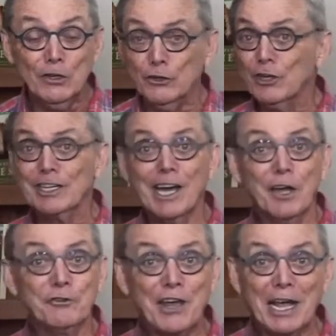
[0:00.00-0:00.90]
You can
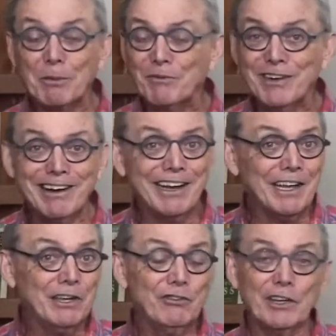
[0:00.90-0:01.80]
contact me very
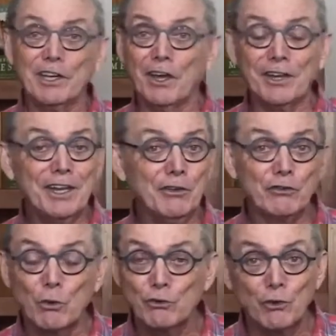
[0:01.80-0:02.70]
easily on any
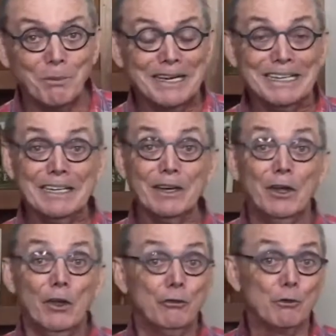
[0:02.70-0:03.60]
social media
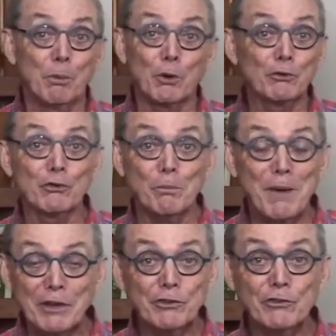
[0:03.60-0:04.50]
through personal
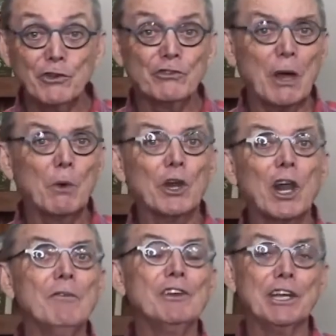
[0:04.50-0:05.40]
messages. I would
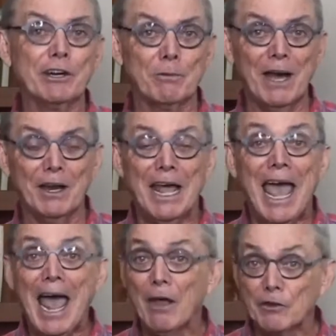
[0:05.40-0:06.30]
love to hear about
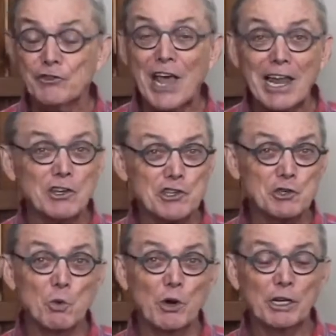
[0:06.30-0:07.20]
how the challenge
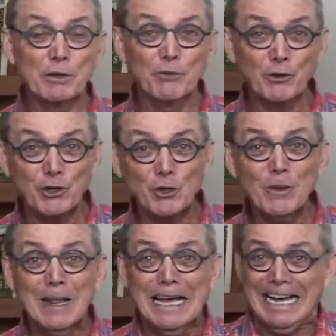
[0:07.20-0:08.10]
is working for you.